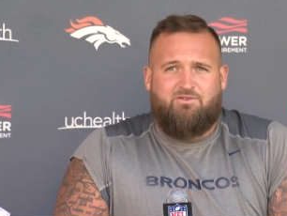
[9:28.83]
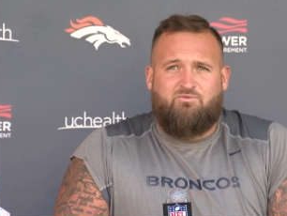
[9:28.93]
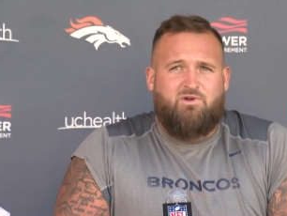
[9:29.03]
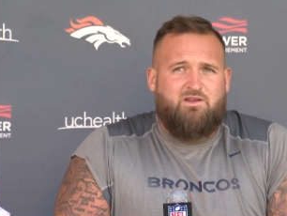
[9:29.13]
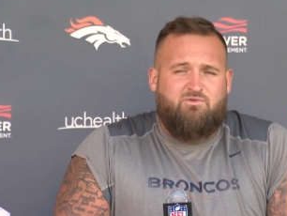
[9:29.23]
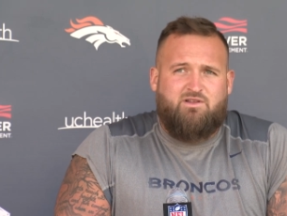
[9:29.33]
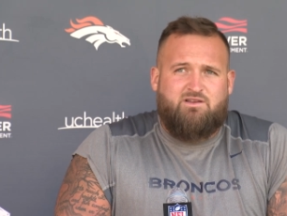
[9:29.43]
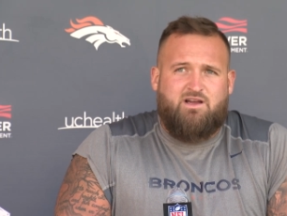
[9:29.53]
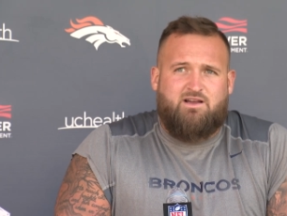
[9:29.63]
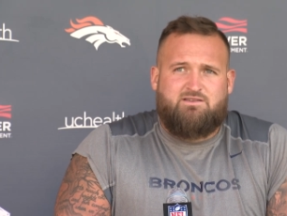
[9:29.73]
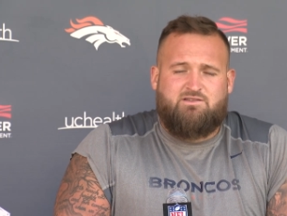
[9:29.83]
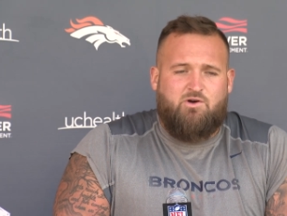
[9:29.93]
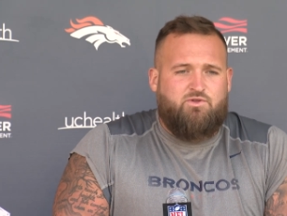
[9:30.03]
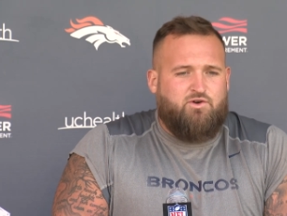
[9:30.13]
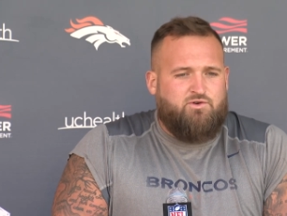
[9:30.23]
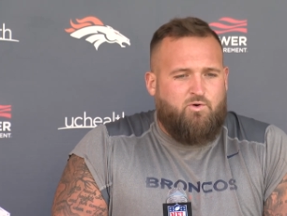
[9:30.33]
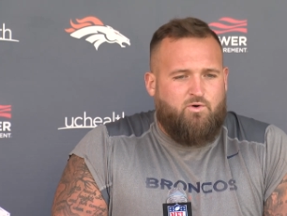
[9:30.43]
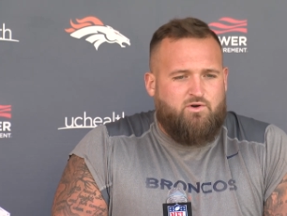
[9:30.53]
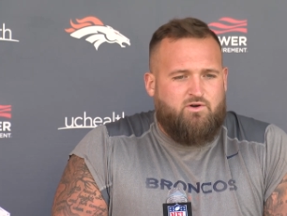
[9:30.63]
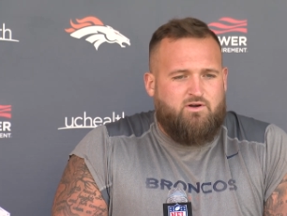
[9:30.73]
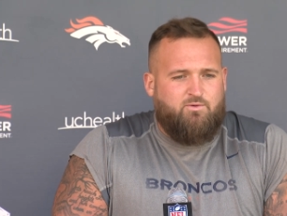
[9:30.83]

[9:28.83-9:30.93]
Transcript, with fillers: Really, really uh, slow third quarter.